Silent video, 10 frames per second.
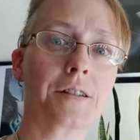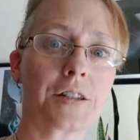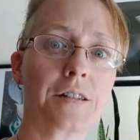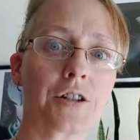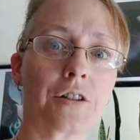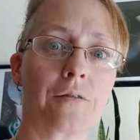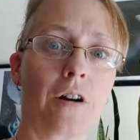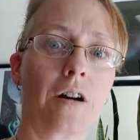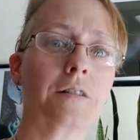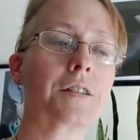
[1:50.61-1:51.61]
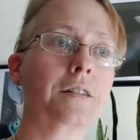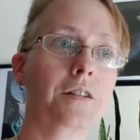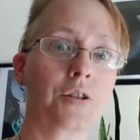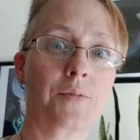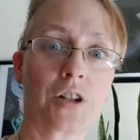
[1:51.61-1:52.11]
ascension rods, the
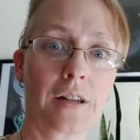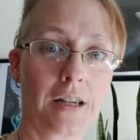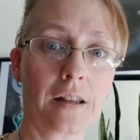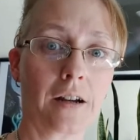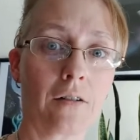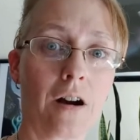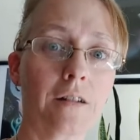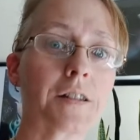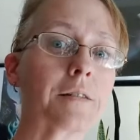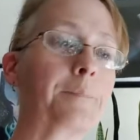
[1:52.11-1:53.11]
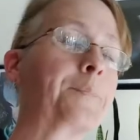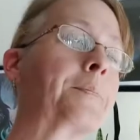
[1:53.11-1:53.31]
Egyptian healing rods,